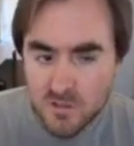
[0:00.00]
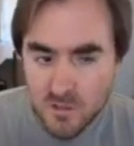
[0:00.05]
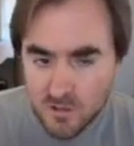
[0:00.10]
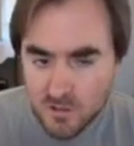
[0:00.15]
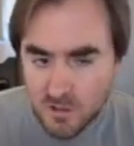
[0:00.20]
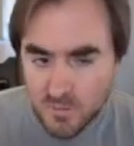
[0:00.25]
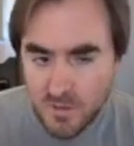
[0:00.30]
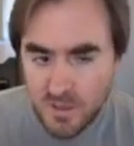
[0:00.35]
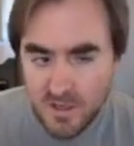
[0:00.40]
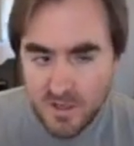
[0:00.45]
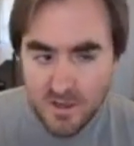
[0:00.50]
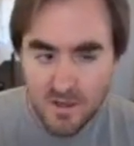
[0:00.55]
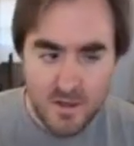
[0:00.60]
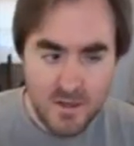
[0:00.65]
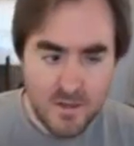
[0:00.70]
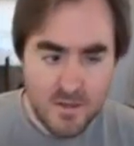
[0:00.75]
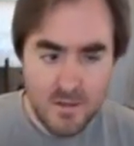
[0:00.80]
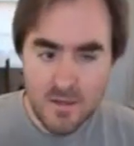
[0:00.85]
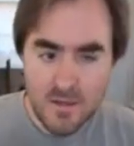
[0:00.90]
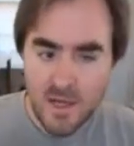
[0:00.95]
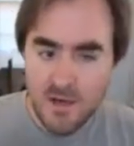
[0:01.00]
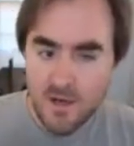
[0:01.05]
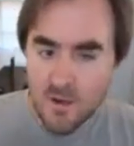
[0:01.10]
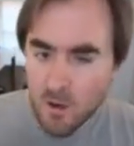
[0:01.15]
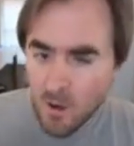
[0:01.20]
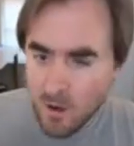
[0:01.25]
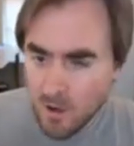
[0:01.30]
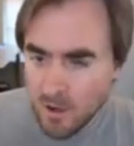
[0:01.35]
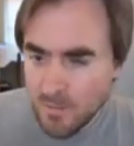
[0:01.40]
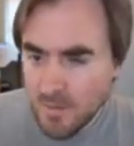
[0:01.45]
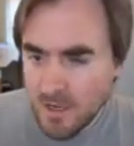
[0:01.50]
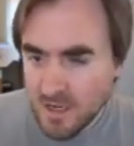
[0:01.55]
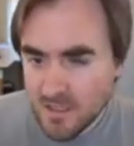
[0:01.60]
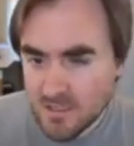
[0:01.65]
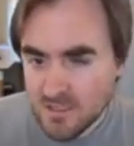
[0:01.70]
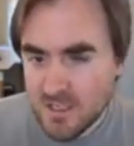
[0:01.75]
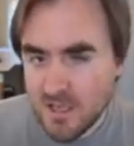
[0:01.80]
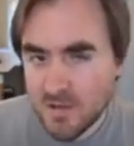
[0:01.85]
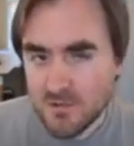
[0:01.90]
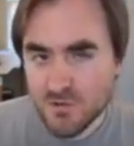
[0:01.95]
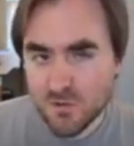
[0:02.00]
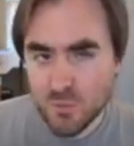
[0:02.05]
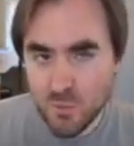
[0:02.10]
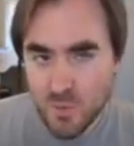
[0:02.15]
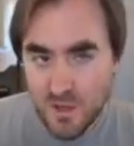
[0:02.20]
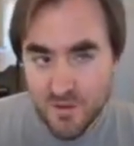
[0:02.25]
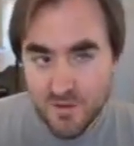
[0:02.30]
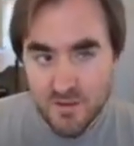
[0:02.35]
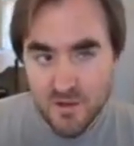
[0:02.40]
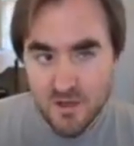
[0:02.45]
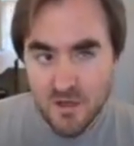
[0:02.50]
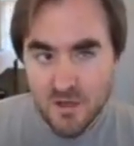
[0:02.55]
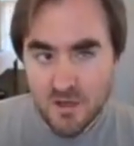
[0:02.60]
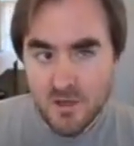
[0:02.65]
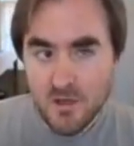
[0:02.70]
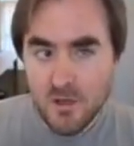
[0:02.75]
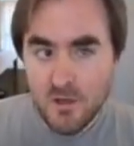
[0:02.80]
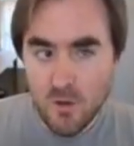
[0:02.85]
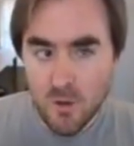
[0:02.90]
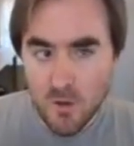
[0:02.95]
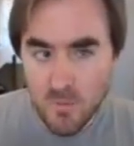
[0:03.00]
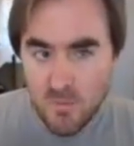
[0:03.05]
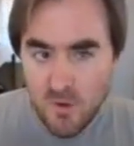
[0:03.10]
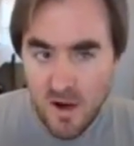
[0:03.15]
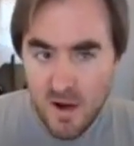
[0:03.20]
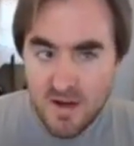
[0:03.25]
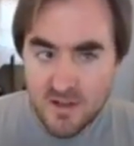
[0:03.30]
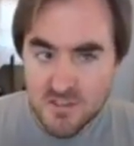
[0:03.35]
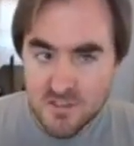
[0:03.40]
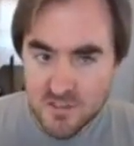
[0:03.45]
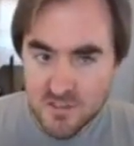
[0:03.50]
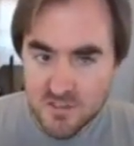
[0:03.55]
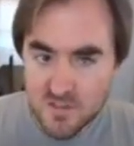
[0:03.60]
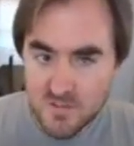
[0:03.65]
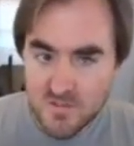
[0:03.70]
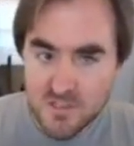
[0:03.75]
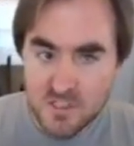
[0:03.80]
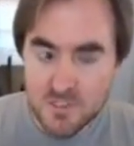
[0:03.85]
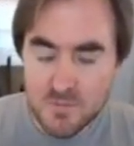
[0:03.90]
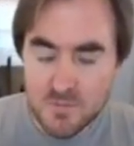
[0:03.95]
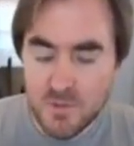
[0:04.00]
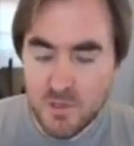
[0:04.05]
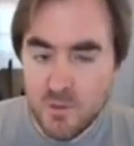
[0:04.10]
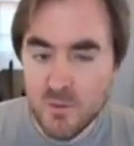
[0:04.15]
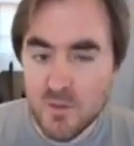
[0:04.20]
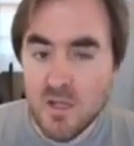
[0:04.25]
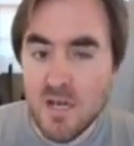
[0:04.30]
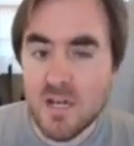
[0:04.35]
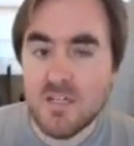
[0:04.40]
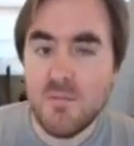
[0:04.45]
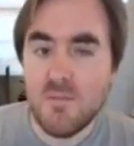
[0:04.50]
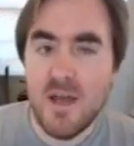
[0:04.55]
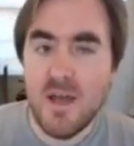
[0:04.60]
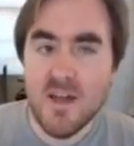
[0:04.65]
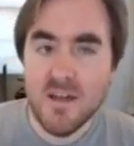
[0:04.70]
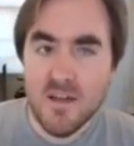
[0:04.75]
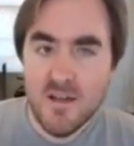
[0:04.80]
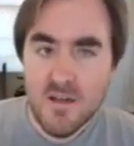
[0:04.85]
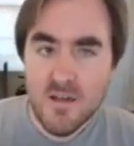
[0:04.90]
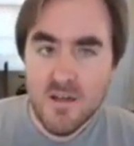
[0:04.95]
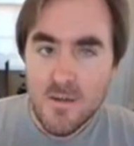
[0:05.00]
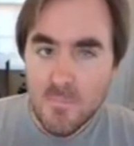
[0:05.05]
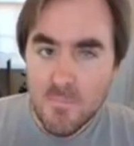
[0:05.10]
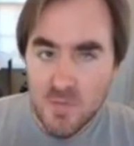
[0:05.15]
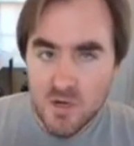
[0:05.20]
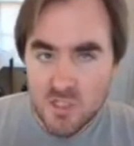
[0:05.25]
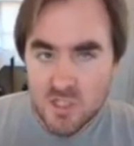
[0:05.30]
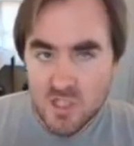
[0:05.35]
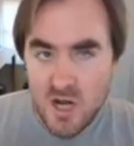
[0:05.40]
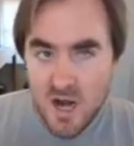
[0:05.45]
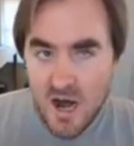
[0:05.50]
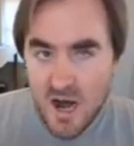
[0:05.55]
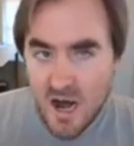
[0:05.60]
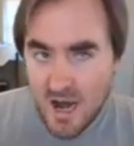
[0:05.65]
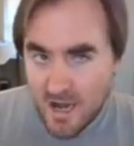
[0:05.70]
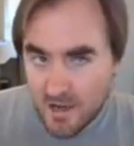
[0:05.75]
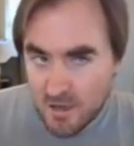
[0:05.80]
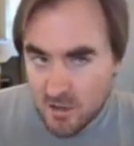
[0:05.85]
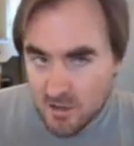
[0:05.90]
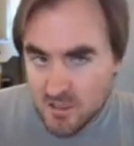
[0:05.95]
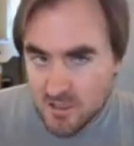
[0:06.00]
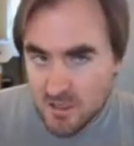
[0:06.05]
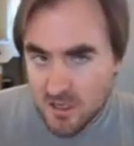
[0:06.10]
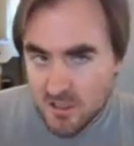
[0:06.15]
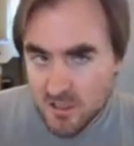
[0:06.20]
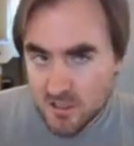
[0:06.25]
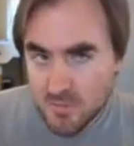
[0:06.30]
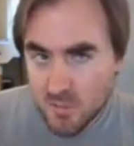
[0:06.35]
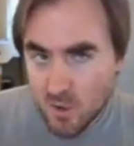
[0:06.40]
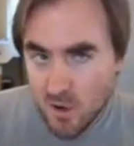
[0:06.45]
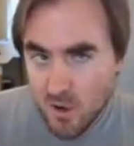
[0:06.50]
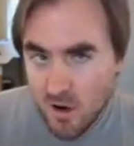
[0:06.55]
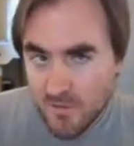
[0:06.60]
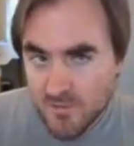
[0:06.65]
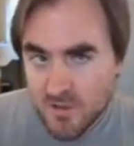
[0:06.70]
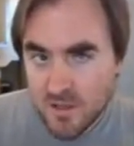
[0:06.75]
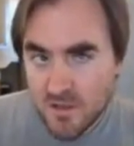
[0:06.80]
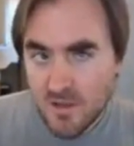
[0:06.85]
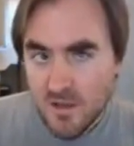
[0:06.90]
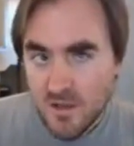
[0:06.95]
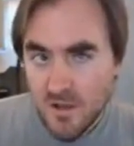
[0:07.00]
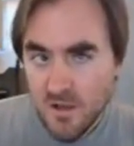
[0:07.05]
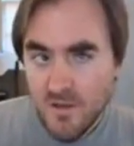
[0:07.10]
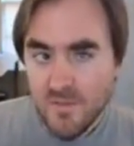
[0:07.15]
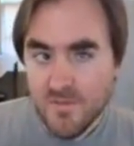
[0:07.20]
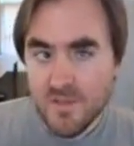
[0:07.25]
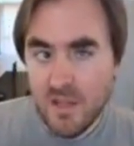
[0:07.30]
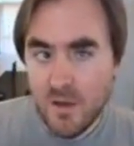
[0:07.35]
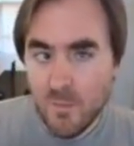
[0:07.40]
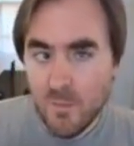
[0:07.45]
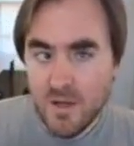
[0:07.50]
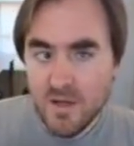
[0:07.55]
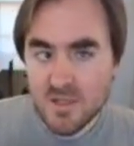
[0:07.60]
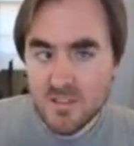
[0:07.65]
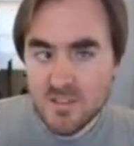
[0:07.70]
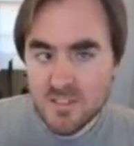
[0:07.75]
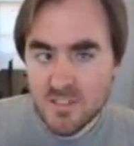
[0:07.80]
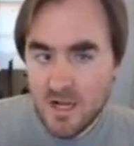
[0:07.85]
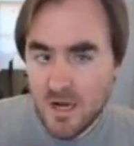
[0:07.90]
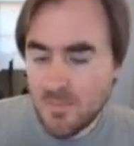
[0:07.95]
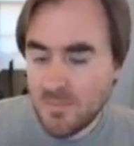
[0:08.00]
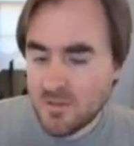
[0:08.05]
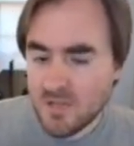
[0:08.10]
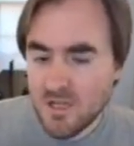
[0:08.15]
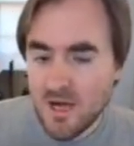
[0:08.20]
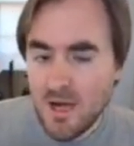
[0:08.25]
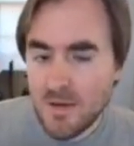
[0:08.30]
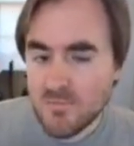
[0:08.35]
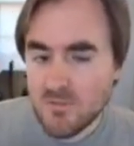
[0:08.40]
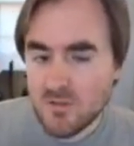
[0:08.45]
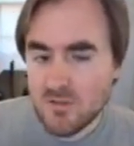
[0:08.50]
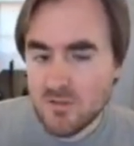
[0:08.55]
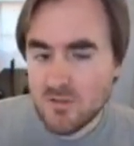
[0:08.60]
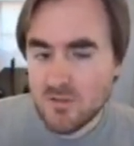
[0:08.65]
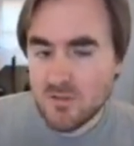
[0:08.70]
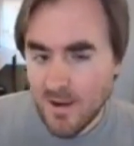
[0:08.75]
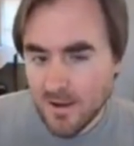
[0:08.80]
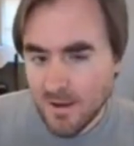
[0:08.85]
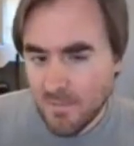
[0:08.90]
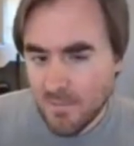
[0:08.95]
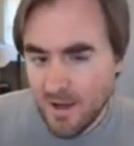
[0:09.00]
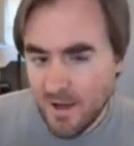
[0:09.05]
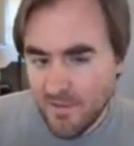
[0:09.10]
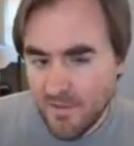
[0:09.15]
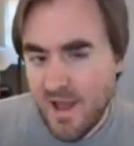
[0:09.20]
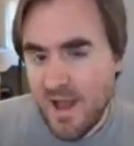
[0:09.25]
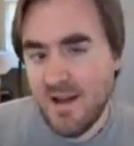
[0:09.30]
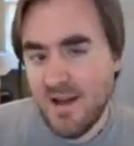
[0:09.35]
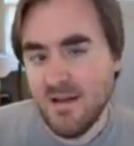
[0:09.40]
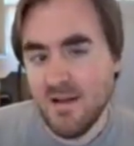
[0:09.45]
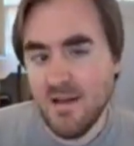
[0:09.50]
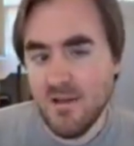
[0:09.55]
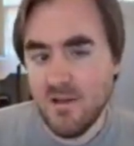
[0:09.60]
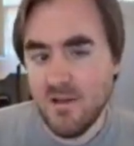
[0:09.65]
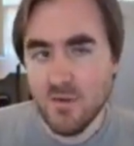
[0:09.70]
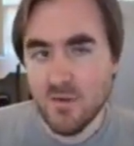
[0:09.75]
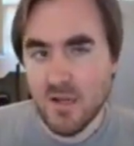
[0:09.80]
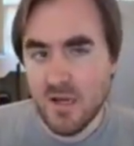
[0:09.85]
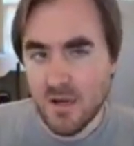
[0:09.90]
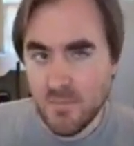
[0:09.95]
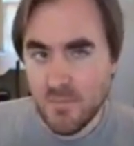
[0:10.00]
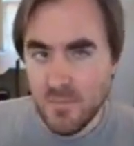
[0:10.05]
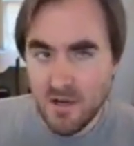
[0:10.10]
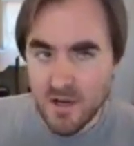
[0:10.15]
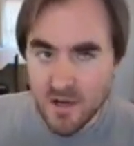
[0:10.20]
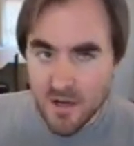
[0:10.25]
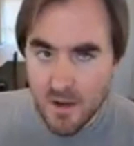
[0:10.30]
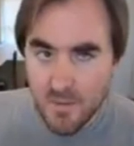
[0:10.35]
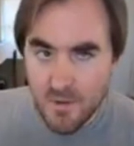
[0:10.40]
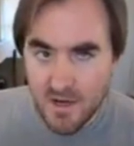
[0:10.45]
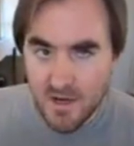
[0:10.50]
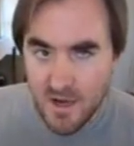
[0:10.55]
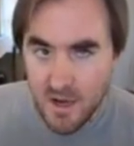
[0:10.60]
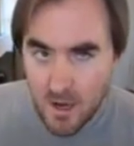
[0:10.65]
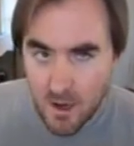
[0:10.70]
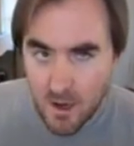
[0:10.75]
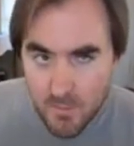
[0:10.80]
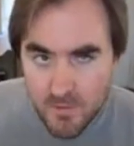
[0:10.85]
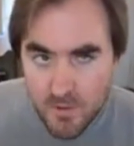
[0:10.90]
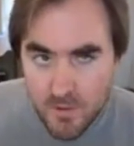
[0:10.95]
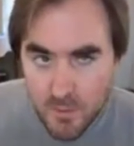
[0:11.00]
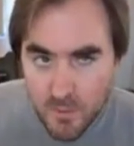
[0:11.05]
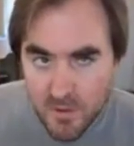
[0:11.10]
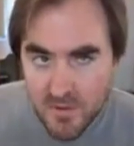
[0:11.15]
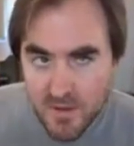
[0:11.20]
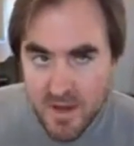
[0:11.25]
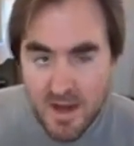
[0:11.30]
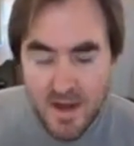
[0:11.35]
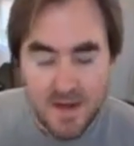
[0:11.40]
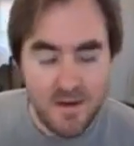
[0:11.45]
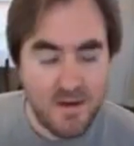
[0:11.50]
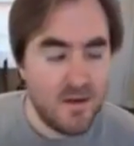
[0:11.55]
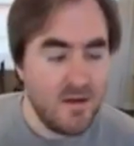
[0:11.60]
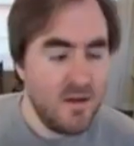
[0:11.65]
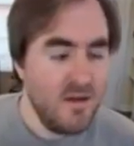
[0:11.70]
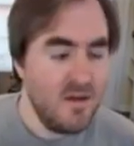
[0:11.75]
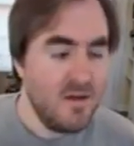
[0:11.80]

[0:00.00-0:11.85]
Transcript: social media, and you're already making sales with your products and services, but you would like to make much higher sales more often, then we can set up a time to talk about that. And you would like me to come in and help you with that.